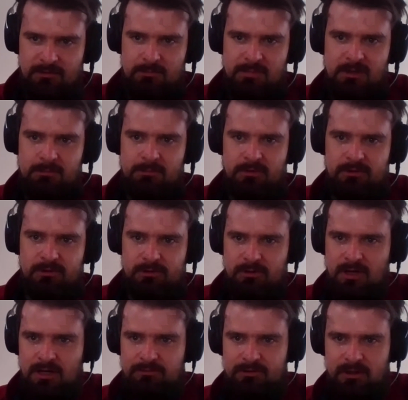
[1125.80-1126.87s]
people, you
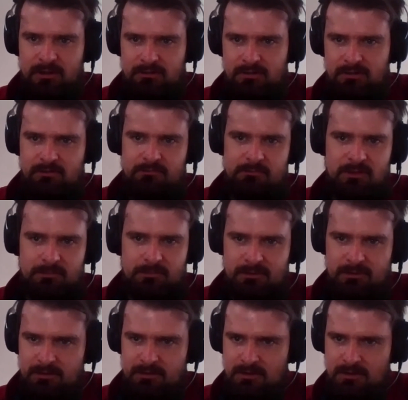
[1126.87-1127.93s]
have like tons of people
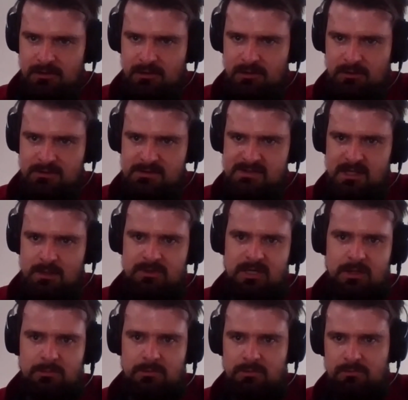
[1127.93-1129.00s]
on the same
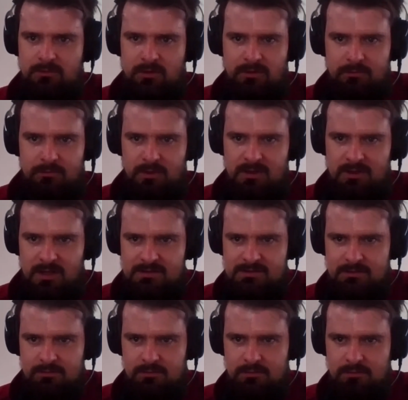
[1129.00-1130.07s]
table. You've got 3 days
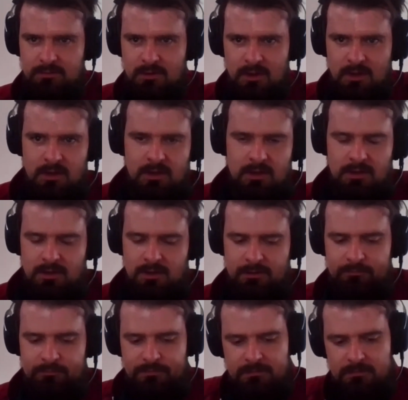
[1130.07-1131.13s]
to do.
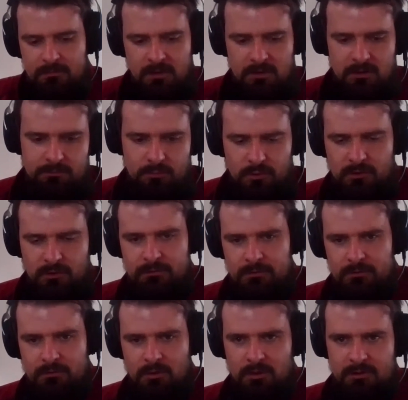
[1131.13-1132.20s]
We used to
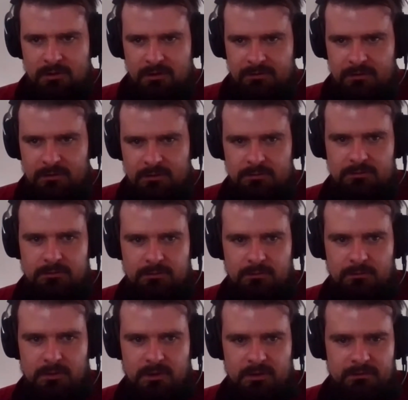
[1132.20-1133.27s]
call it, I think you do
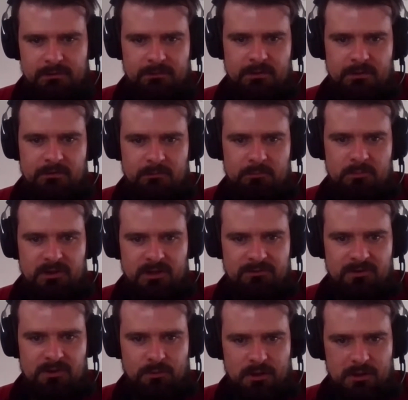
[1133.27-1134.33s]
as well, seeing is
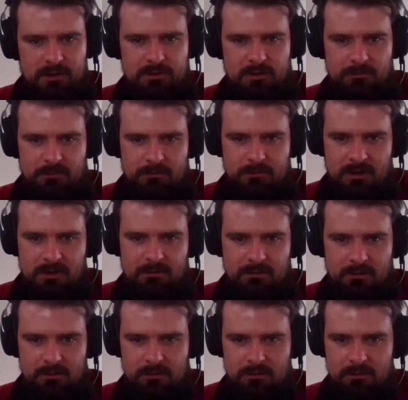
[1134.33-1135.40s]
believing workshops, right? So
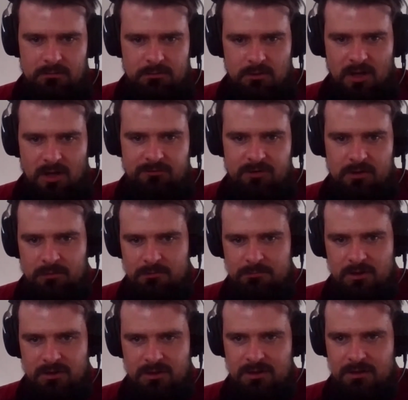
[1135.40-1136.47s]
you have
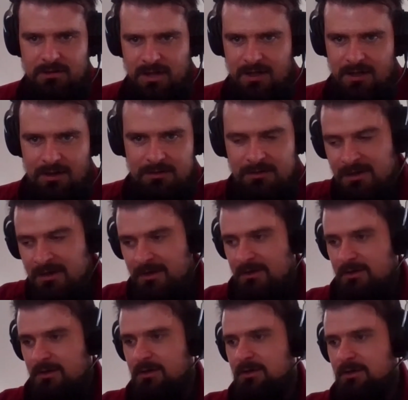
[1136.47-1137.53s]
everybody there,
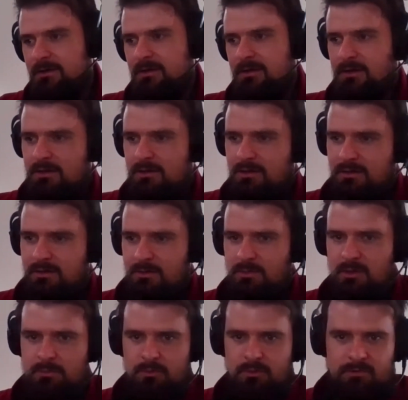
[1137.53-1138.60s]
the
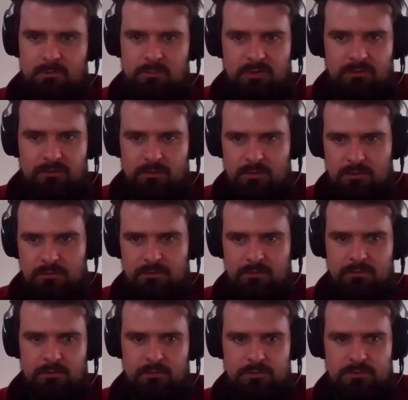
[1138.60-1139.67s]
people who are supposed to use the
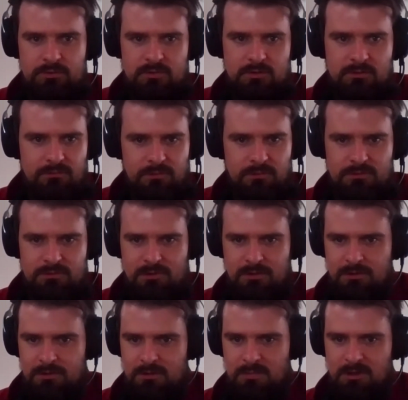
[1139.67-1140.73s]
solution in the
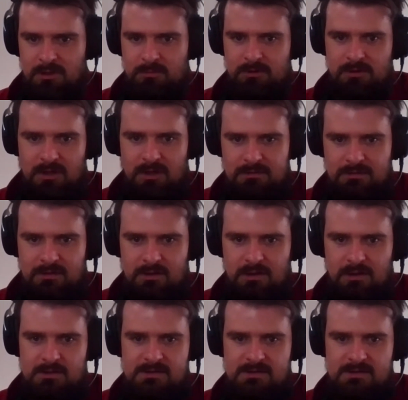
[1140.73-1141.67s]
future, the people in IT,